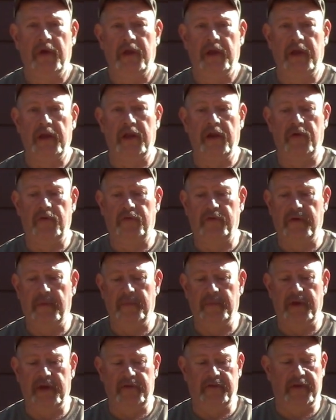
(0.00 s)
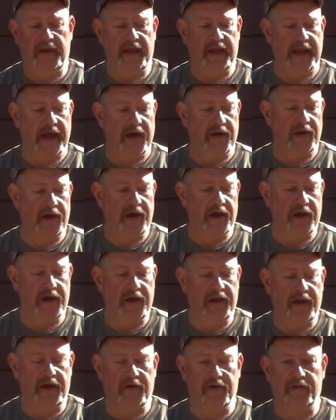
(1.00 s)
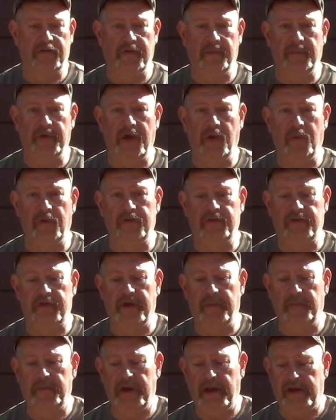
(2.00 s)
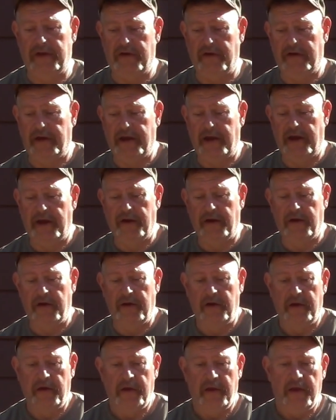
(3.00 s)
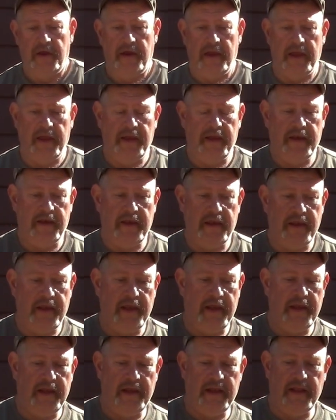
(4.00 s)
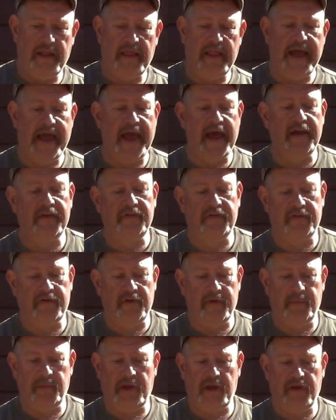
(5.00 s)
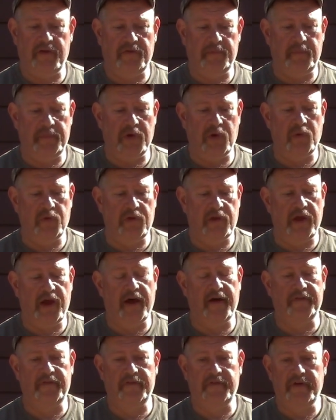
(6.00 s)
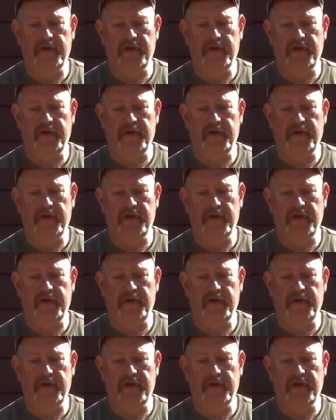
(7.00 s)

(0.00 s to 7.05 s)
You know, somebody's getting out of hunting, or somebody wants to update their gear, and it lasts. I mean, it's built tough.